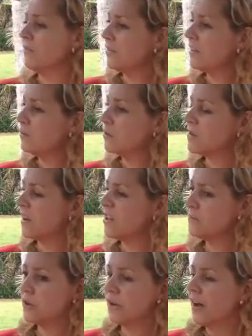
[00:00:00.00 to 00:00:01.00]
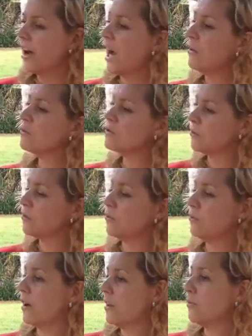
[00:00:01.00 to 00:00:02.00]
everything was nice, but I was not
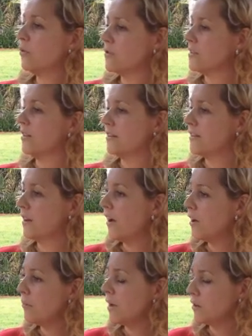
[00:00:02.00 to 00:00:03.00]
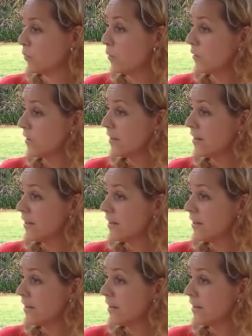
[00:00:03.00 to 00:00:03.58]
the right person at the time at all.